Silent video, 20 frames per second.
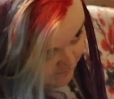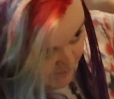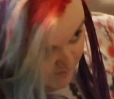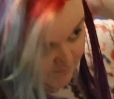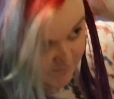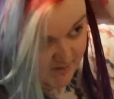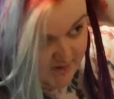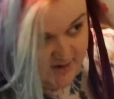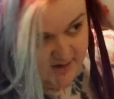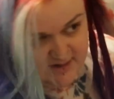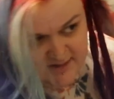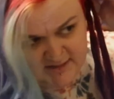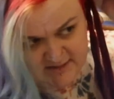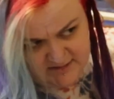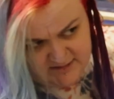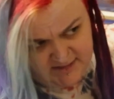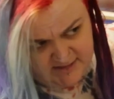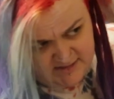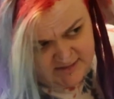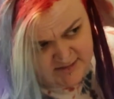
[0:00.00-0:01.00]
but
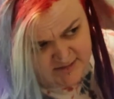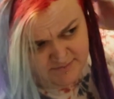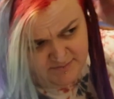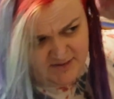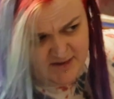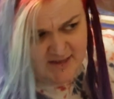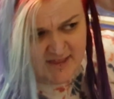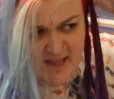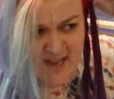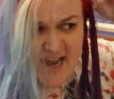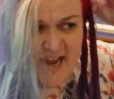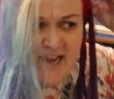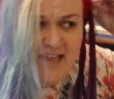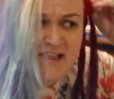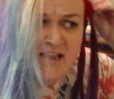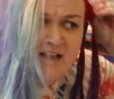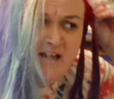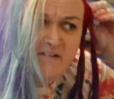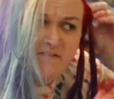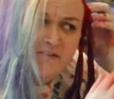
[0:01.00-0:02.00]
because it's something that I
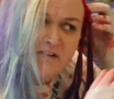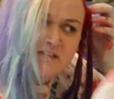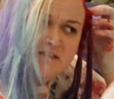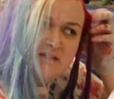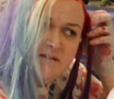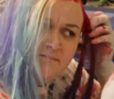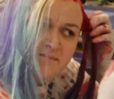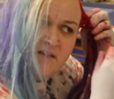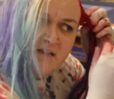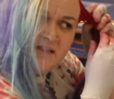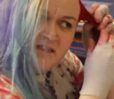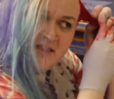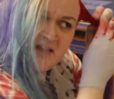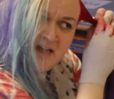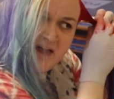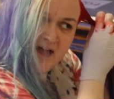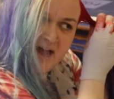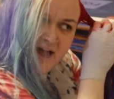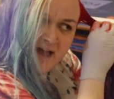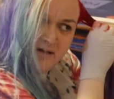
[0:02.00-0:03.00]
love and something
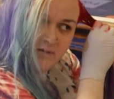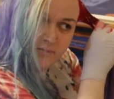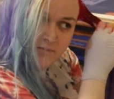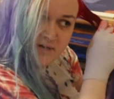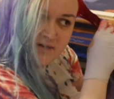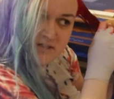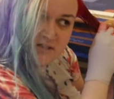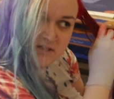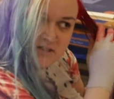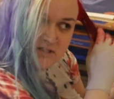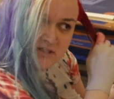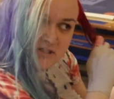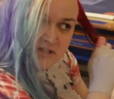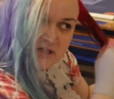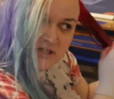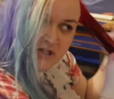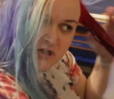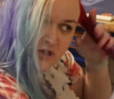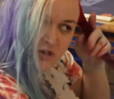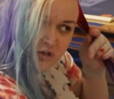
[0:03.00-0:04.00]
that I want
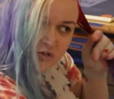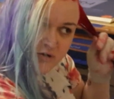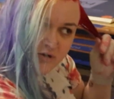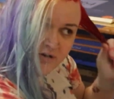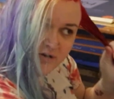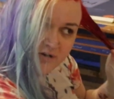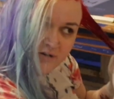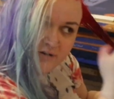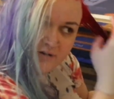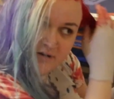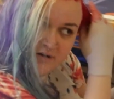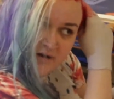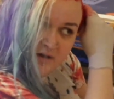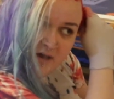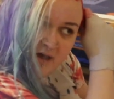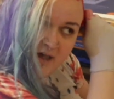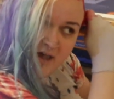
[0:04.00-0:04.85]
to learn